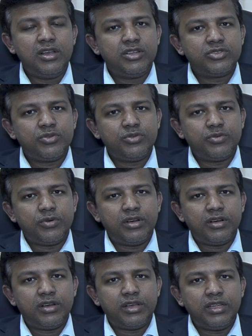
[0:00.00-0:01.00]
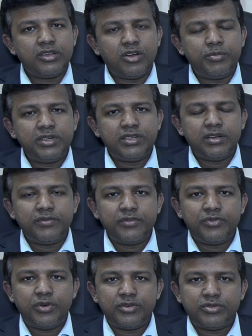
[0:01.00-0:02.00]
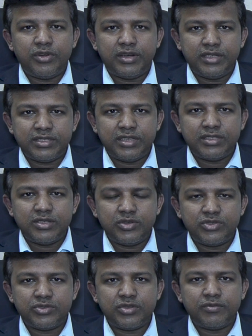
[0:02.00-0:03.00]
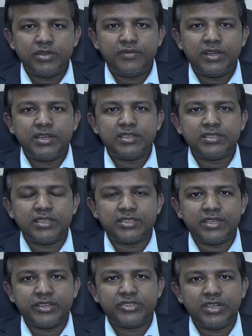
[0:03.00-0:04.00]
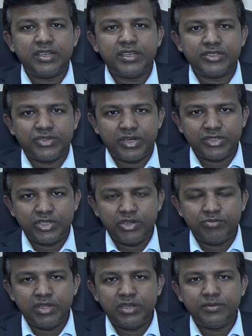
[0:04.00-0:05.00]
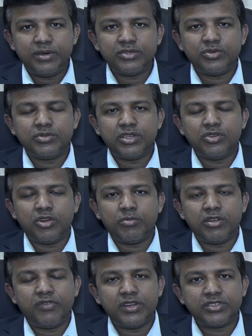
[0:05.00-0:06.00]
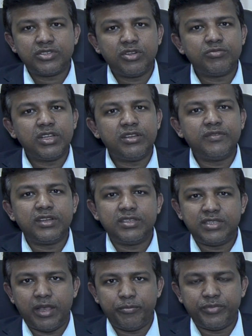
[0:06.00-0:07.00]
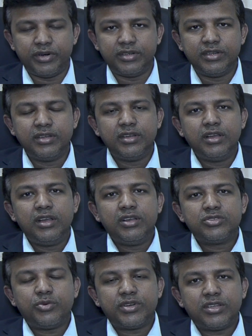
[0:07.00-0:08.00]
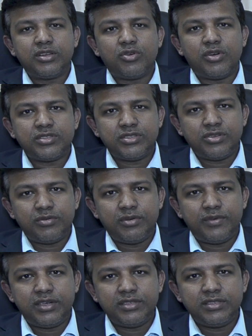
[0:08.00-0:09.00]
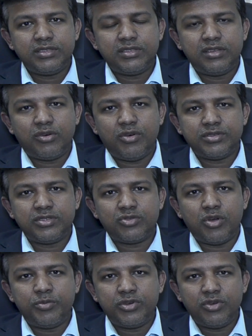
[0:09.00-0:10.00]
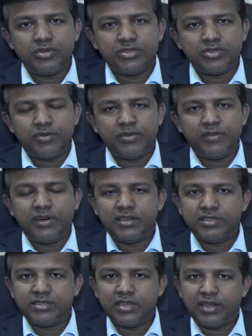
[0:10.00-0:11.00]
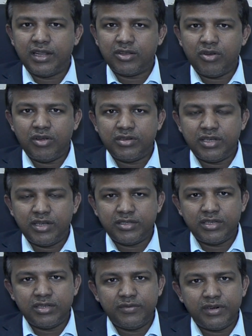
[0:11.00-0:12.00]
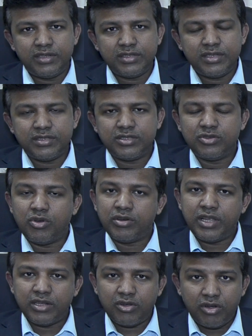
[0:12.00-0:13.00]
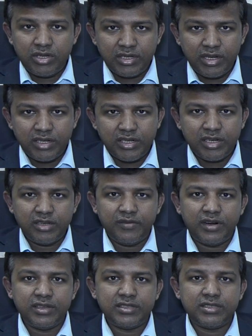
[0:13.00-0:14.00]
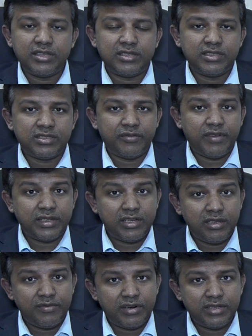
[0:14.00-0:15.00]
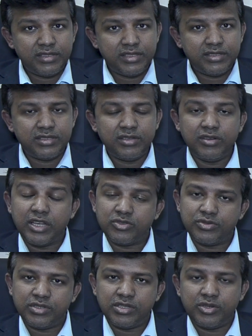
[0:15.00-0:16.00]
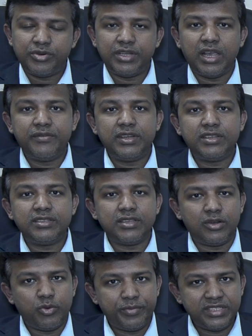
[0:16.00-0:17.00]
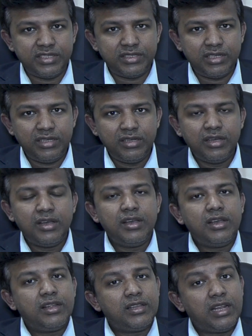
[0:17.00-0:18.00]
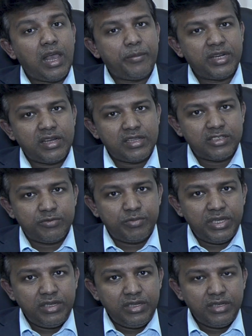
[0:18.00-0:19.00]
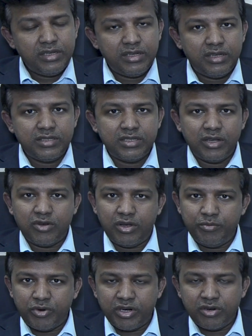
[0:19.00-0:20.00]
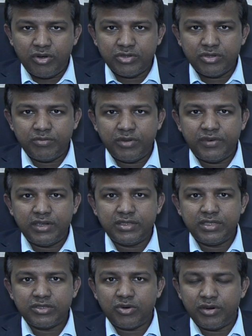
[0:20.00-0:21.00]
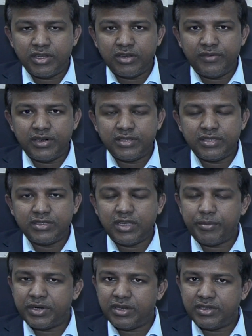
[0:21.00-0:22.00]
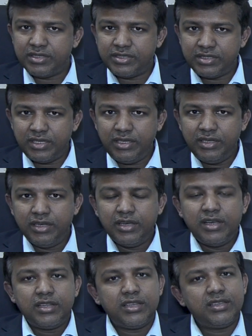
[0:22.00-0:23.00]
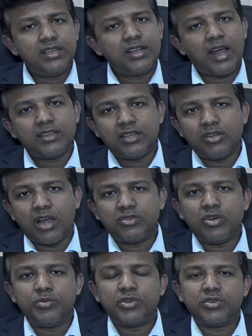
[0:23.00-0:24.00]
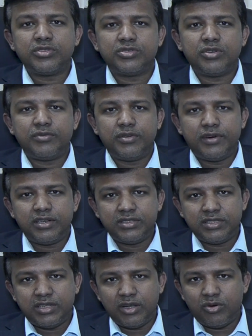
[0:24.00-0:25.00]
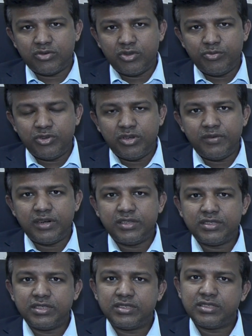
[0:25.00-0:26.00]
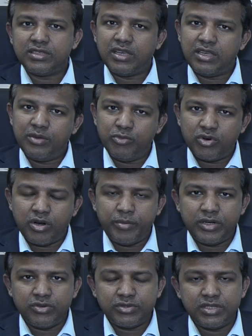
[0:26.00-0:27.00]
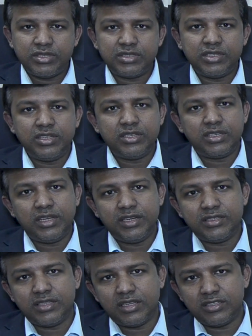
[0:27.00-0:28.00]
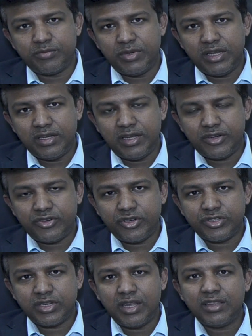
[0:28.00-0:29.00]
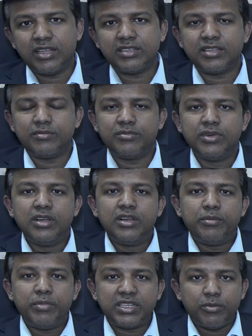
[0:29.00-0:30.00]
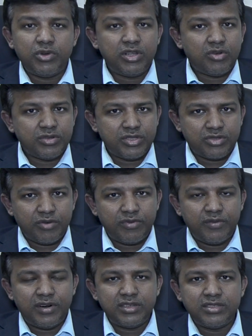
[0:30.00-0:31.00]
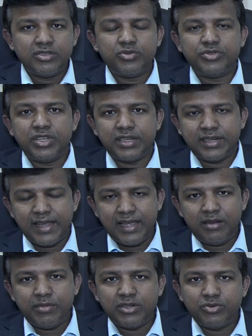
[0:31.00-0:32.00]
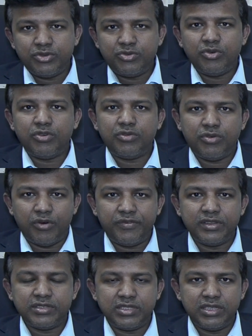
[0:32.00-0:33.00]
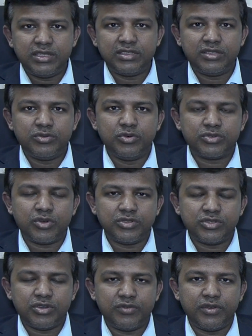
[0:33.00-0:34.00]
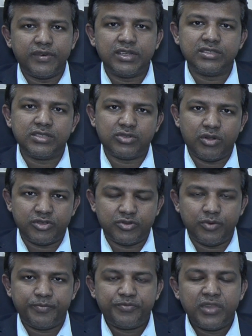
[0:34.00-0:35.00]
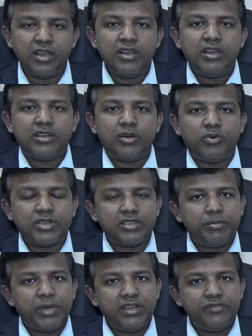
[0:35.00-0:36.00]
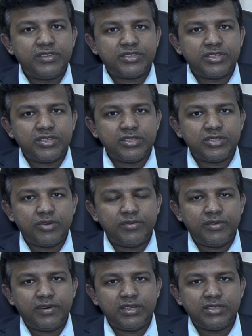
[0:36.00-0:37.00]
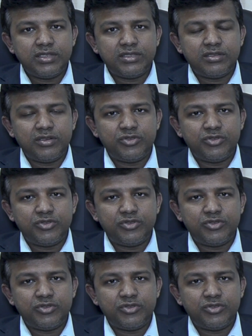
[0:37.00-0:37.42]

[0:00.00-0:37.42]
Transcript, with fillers: So, uh, in common term, if you want to understand cirrhosis of liver, it is the structural destruction of the liver, so the normal function of the liver is hampered. So what are the causes of liver disease? The causes, common causes of liver disease are alcohol related liver disease, non-alcoholic related liver disease that is the fatty liver disease associated with diabetes and obesity then hepatitis B is an important cause of liver disease, chronic liver disease, hepatitis C. Then there are other uncommon causes of liver disease like autoimmune liver disease, hemochromatosis. In kids, there is biliary atresia and there are some metabolic causes of liver disease which are rare, but we do often see those causes of liver disease also. Now, what are the manifestations of liver disease?